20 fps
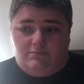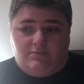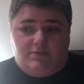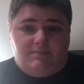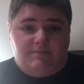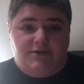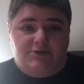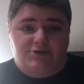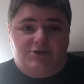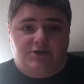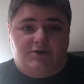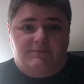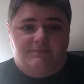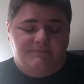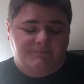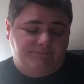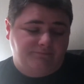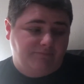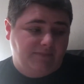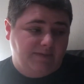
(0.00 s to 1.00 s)
I'm not sure.
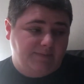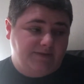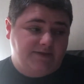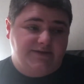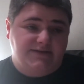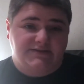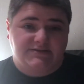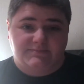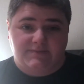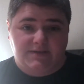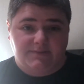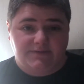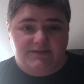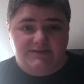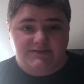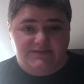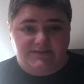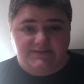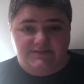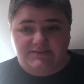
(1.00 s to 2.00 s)
Maybe it is, maybe it
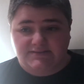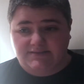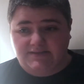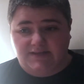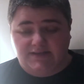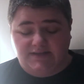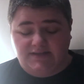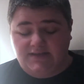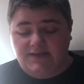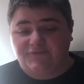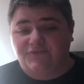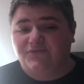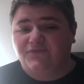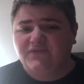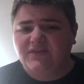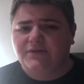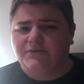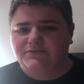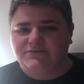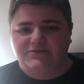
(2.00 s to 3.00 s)
isn't. It
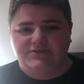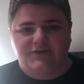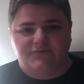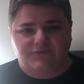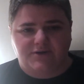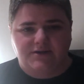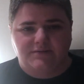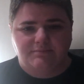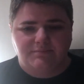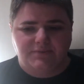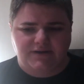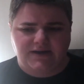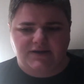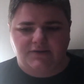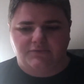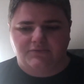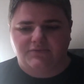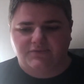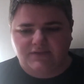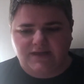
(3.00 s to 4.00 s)
feels different, but I
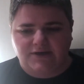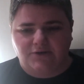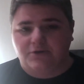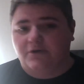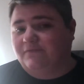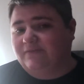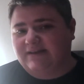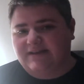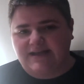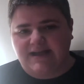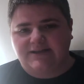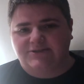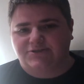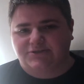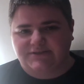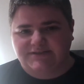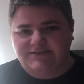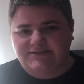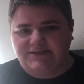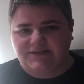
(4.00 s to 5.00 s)
don't know if it
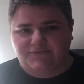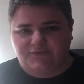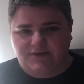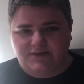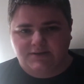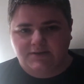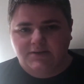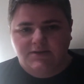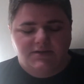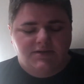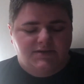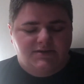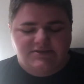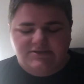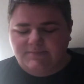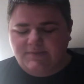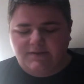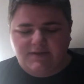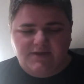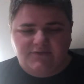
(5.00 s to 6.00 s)
actually is different.
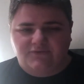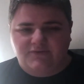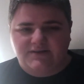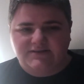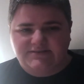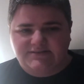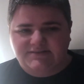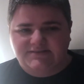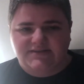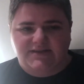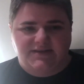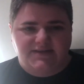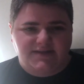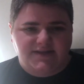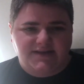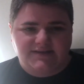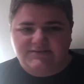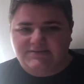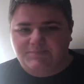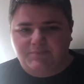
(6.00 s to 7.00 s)
Some of my friends have said
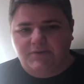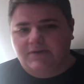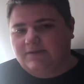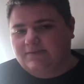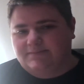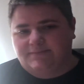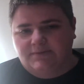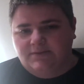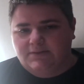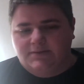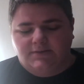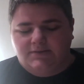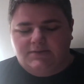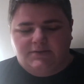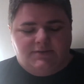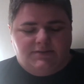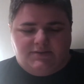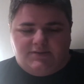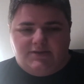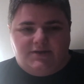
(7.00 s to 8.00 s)
yes, but
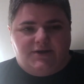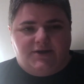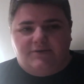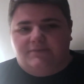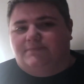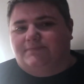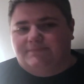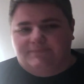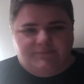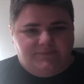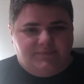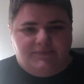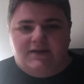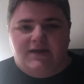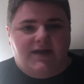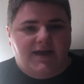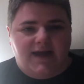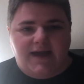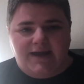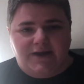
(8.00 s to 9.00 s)

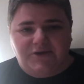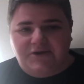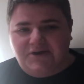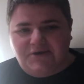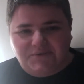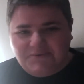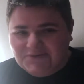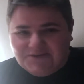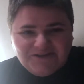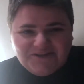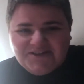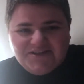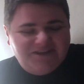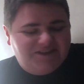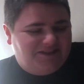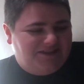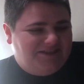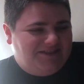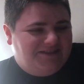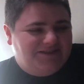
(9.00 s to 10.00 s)
I don't know.
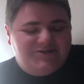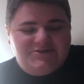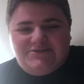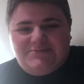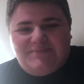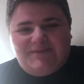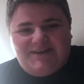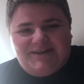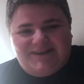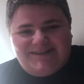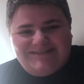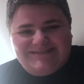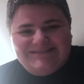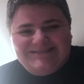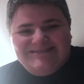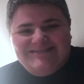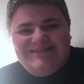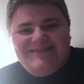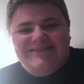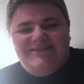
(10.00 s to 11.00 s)
I think they're just being nice.